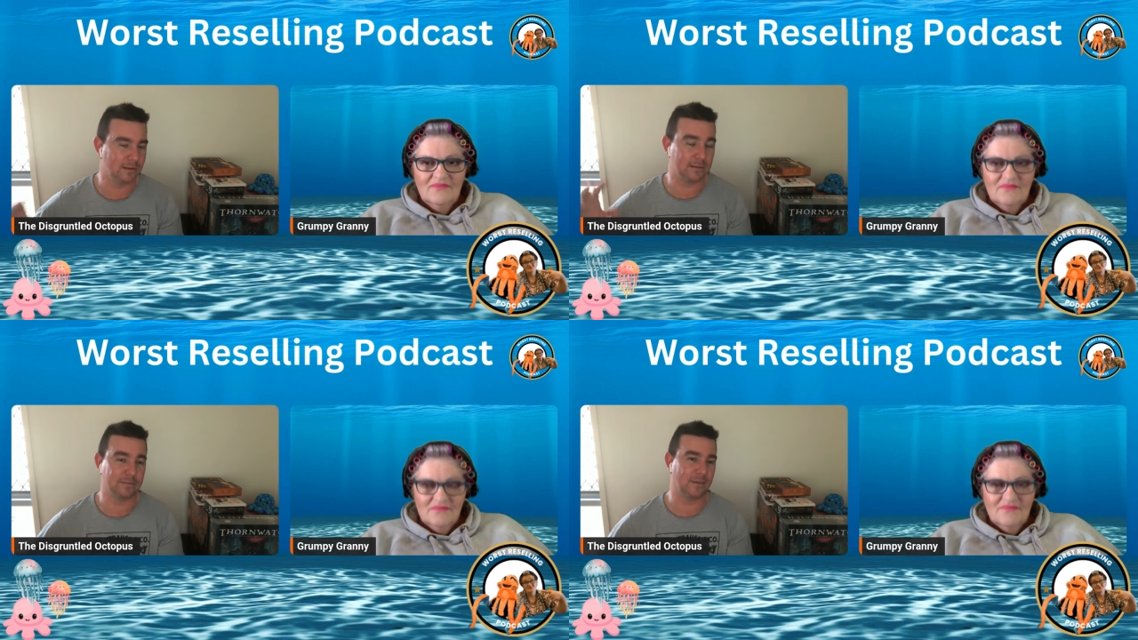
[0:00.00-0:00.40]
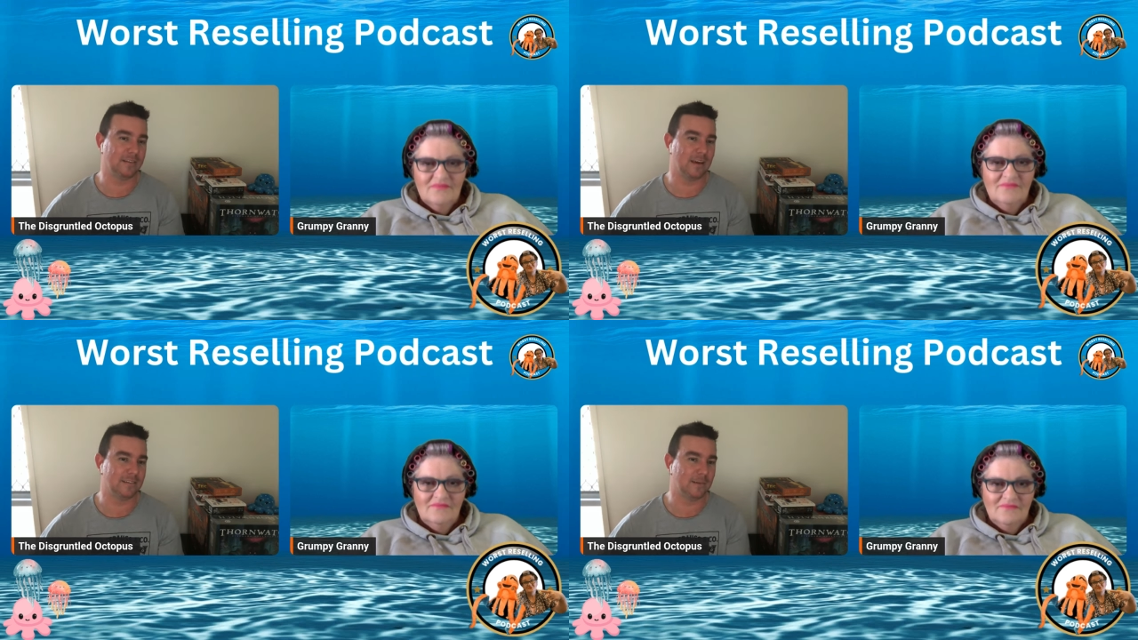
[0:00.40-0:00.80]
Speaker 1: That's
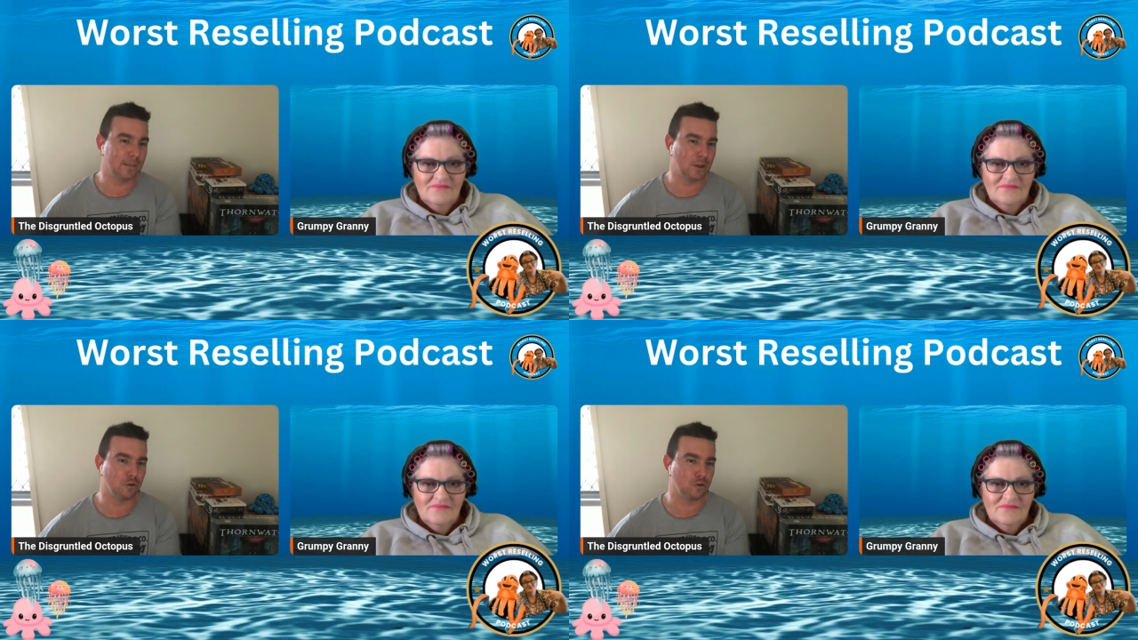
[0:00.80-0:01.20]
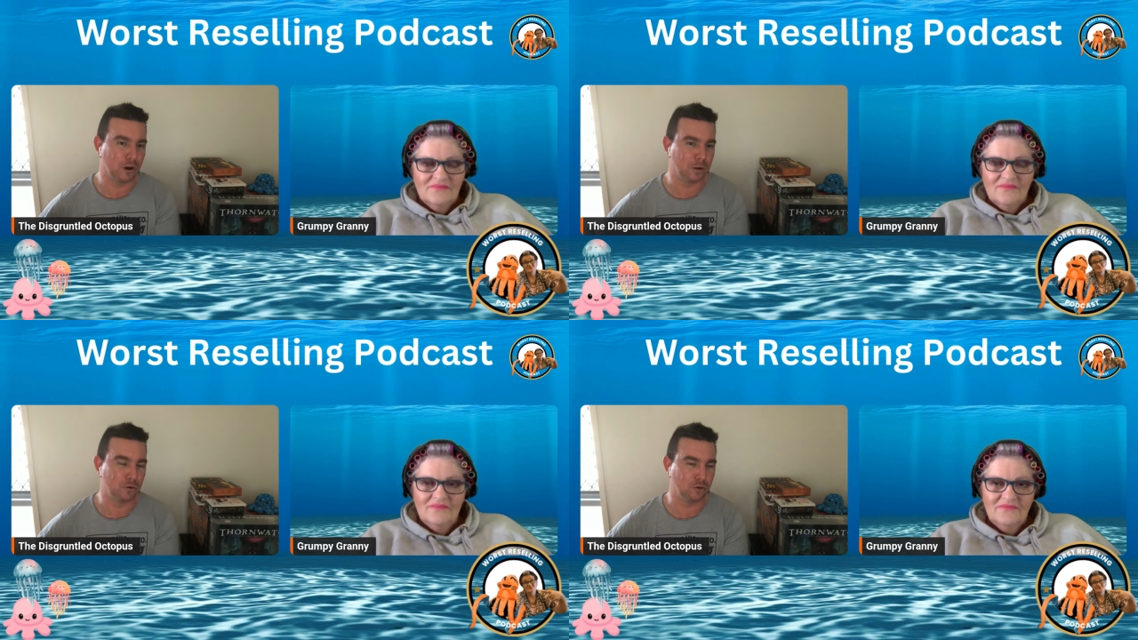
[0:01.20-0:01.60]
fantastic, yeah. but they're not
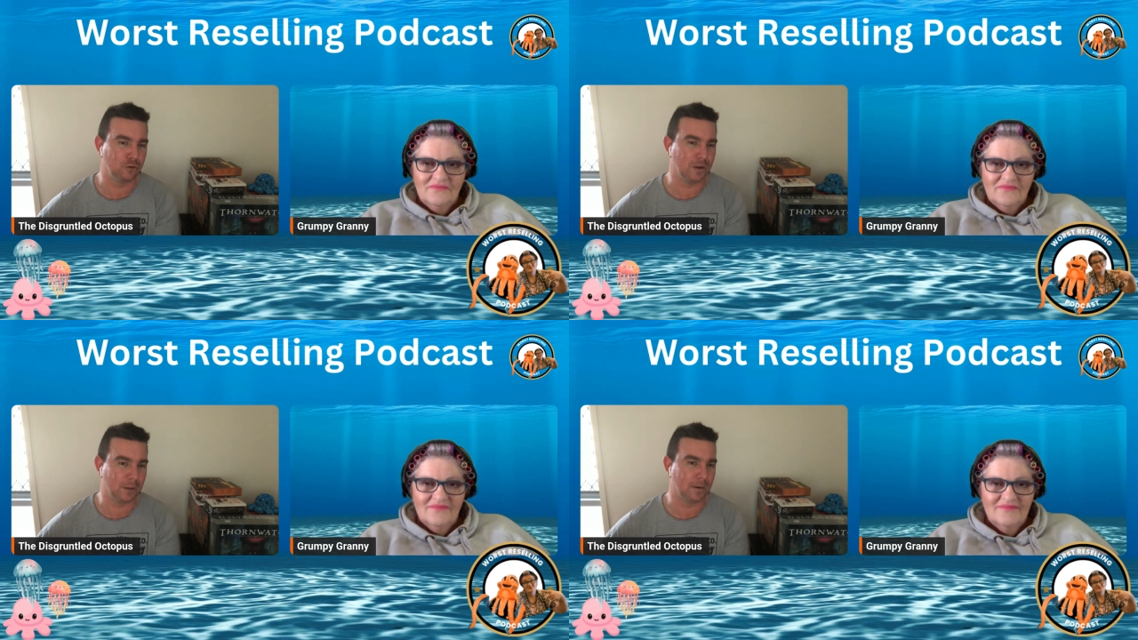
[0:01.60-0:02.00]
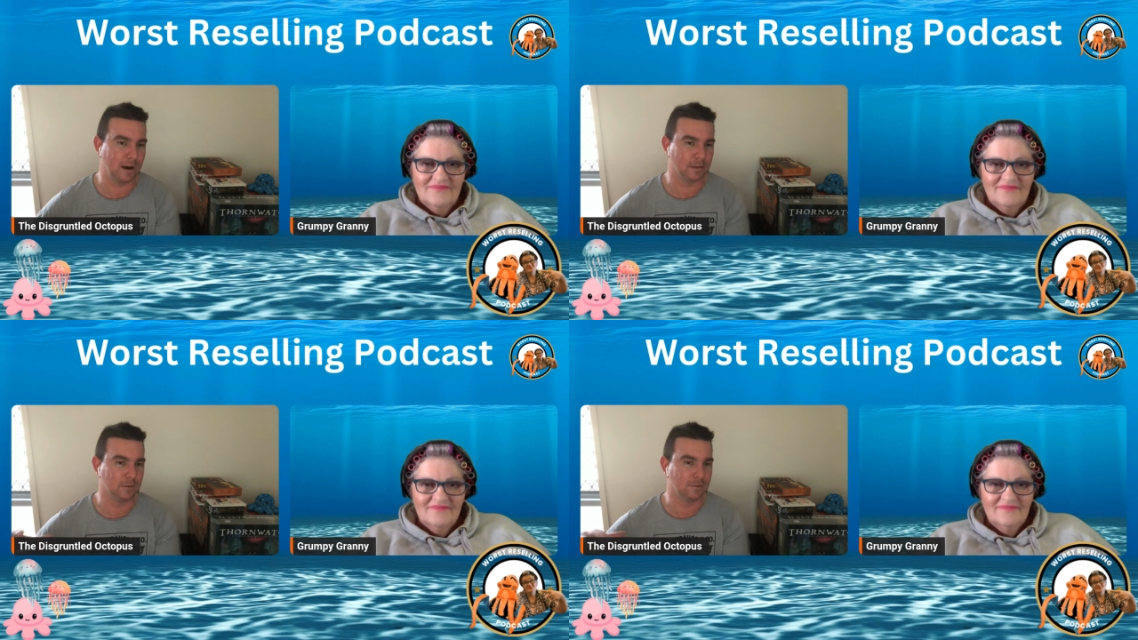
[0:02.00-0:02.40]
trying to push you down the
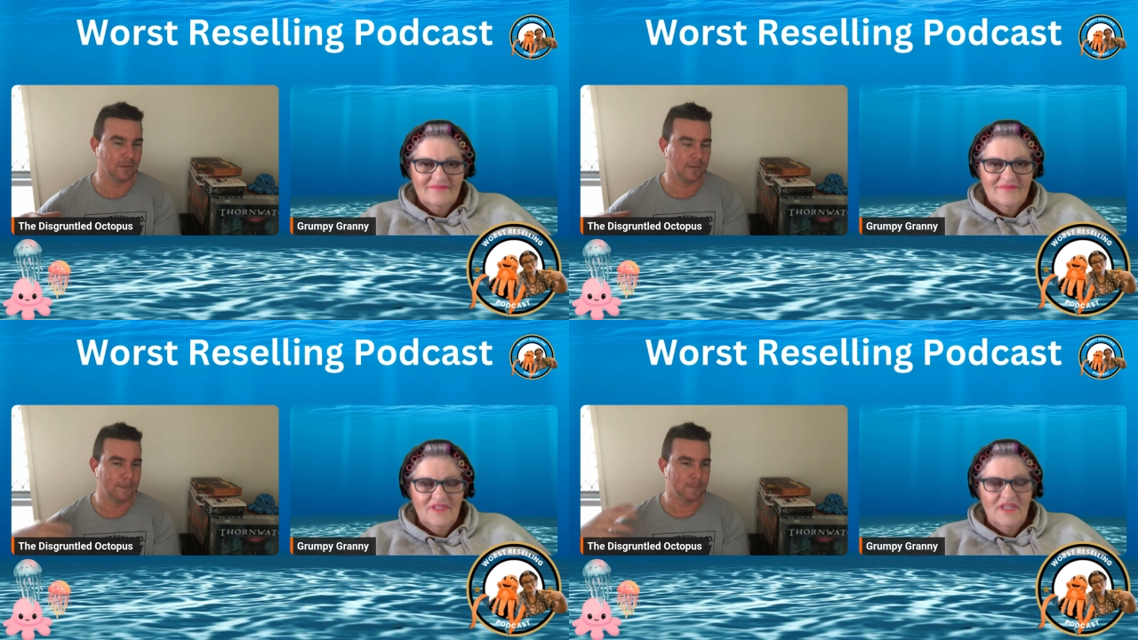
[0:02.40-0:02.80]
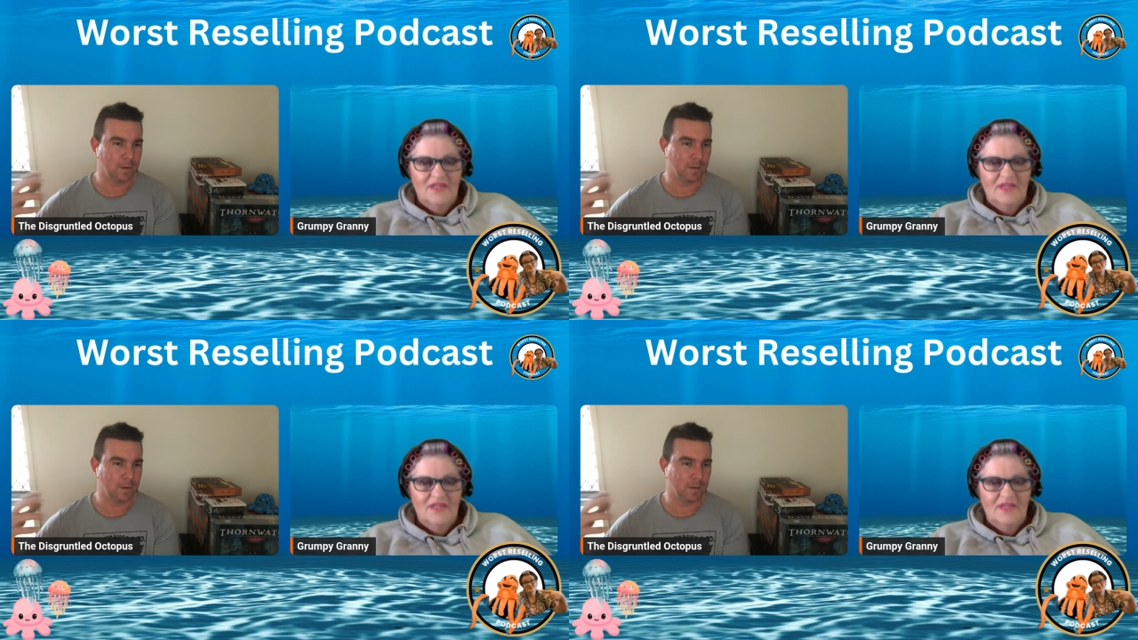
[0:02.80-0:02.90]
path of yeah.